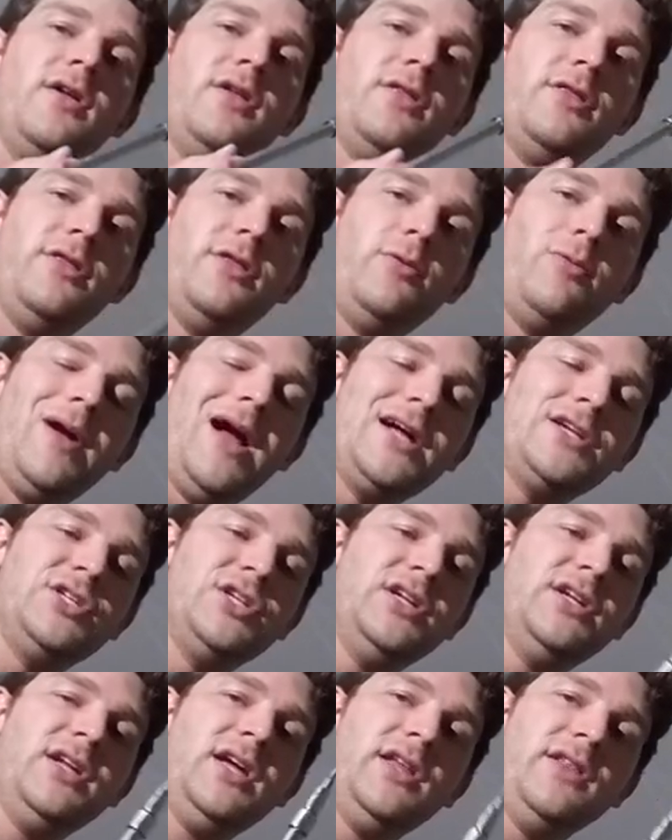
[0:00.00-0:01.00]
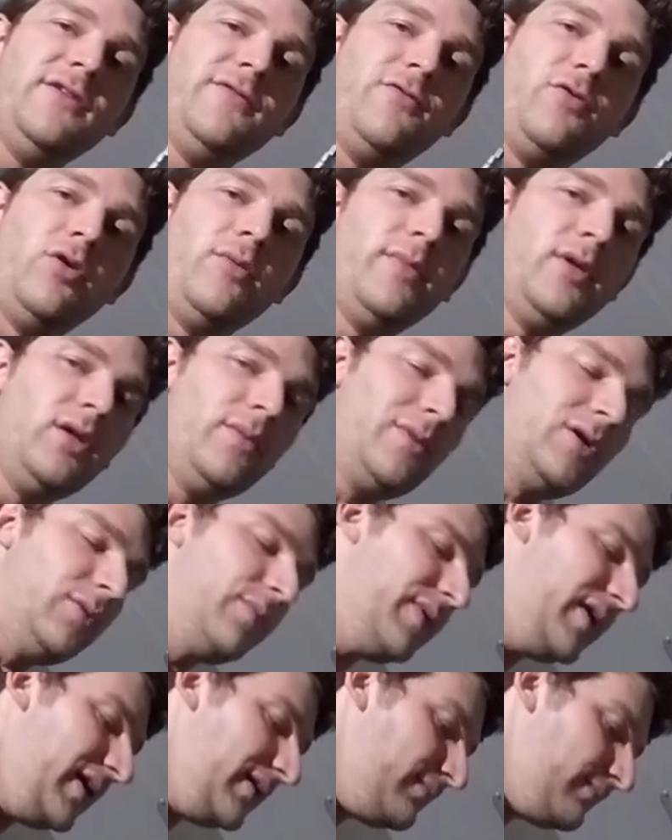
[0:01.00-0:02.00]
the ratchet and the 4mm
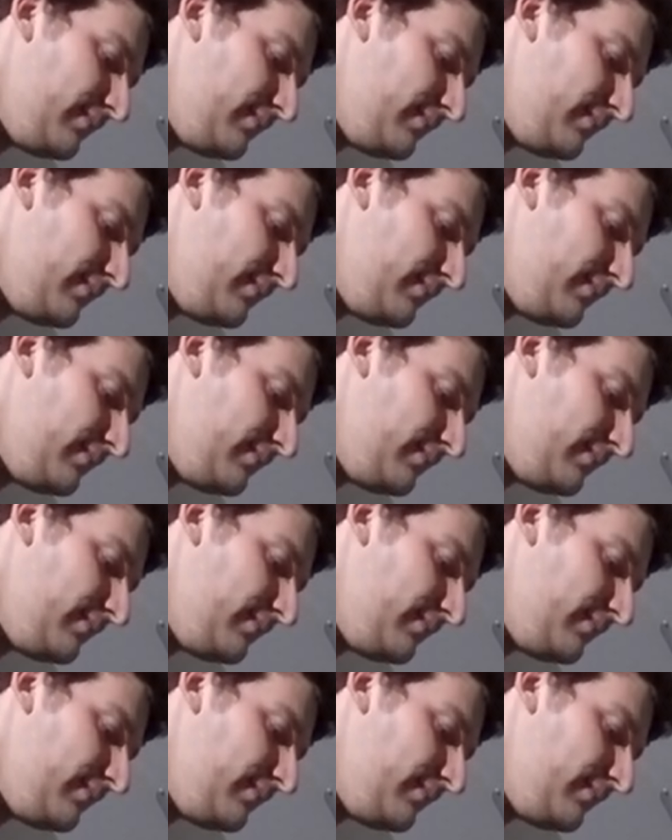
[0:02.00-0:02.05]
bit.